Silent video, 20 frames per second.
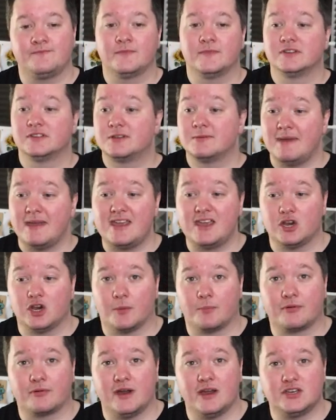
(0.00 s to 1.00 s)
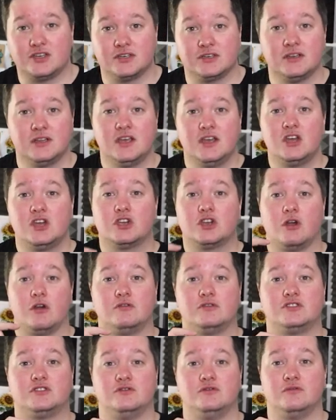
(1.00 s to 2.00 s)
To make an operation, go
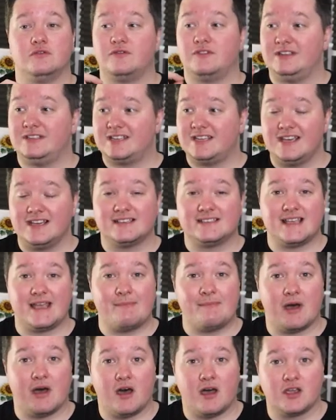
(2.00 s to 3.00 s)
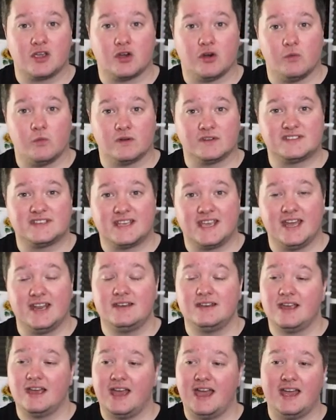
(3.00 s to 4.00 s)
to the T S M icon once again
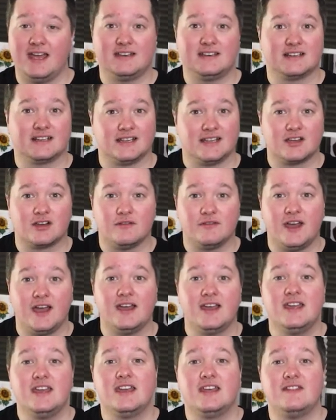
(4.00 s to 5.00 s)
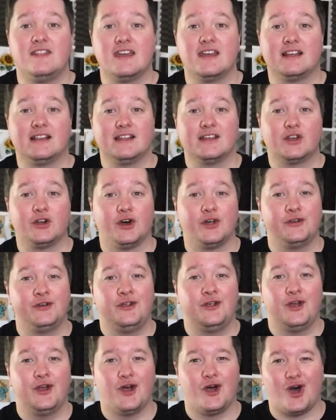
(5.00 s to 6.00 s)
and click on that, then click on
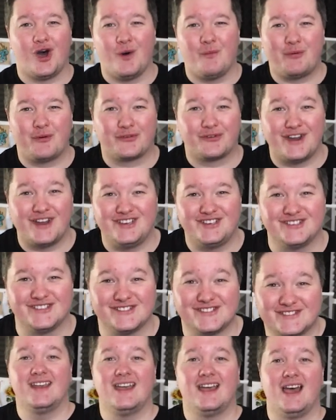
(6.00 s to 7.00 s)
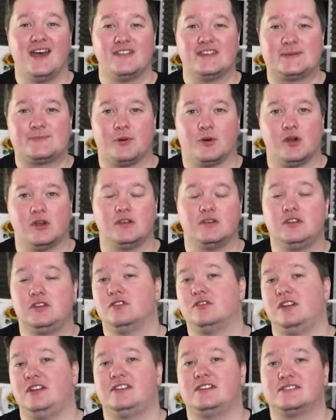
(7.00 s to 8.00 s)
operations. At this point, you'll
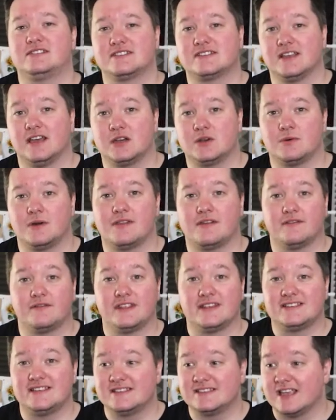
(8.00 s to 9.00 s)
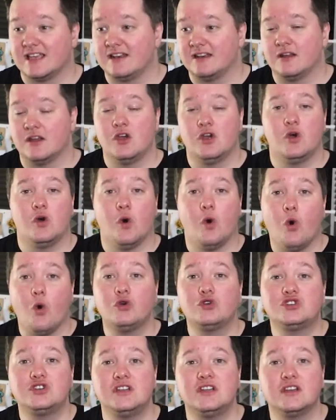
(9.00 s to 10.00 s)
need to decide whether this is an
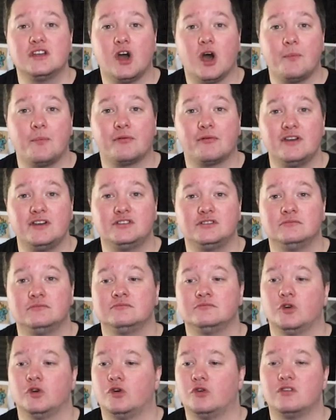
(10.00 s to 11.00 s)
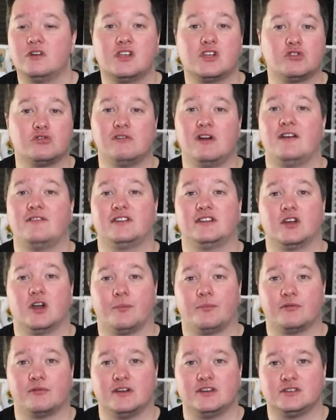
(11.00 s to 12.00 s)
auctioning operation or a crafting
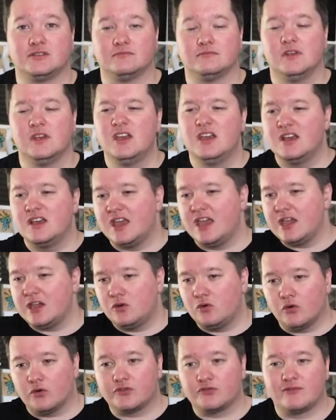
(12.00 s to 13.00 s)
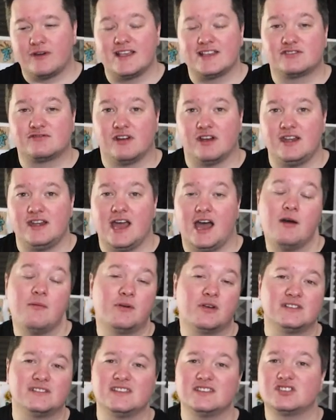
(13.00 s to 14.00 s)
operation. Ignore the rest right now
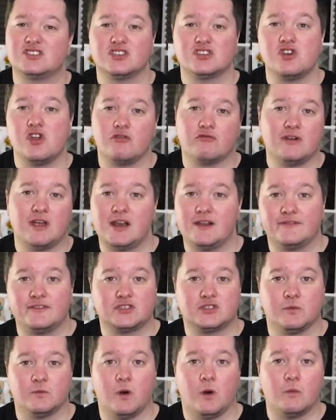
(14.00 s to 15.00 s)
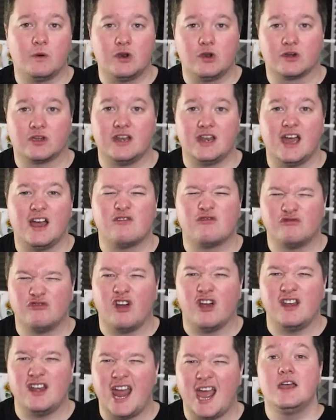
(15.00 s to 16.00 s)
because it's just not relevant to what we're looking at right
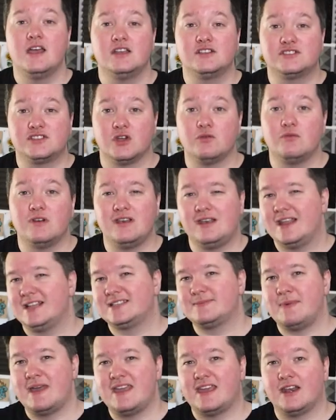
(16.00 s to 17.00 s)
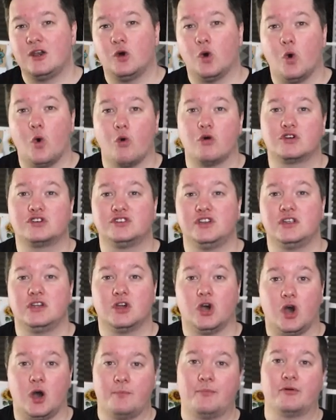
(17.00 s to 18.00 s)
now. So let's make an auctioning
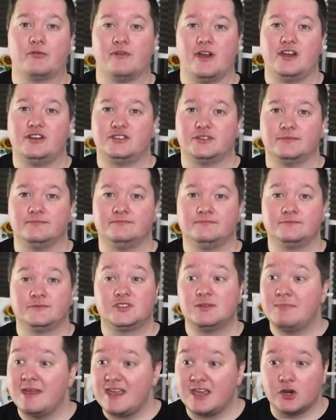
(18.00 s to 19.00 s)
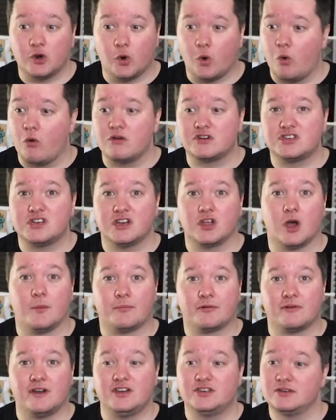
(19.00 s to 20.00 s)
operation. To make an auctioning
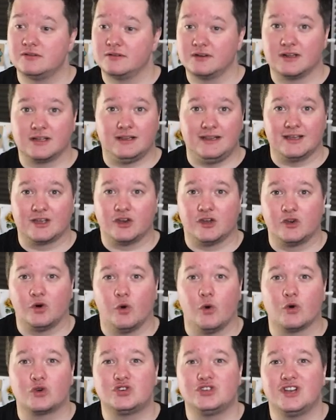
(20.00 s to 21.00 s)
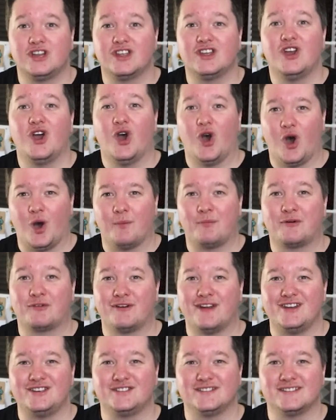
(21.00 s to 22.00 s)
operation, click on auctioning
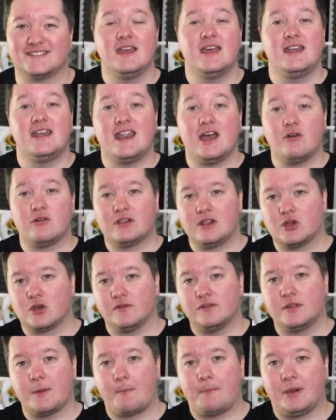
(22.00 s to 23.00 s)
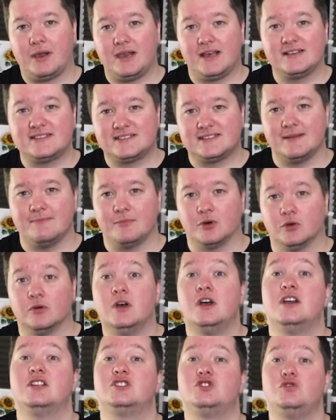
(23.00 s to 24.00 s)
operations. Now click on the plus symbol
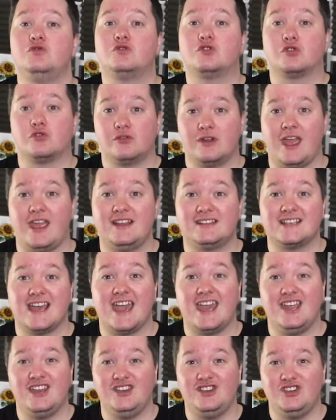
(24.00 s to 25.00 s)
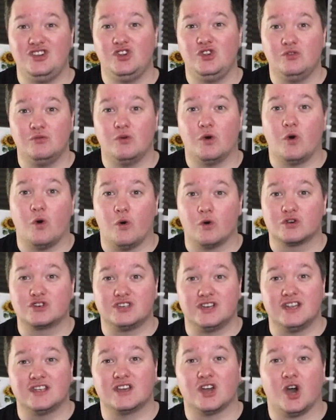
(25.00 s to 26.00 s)
to create a new
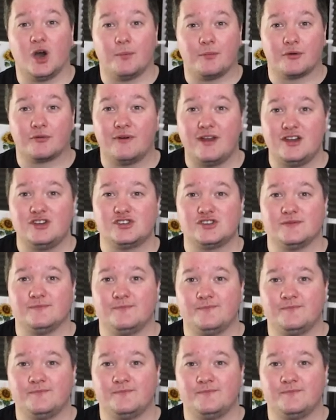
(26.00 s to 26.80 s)
auctioning operation.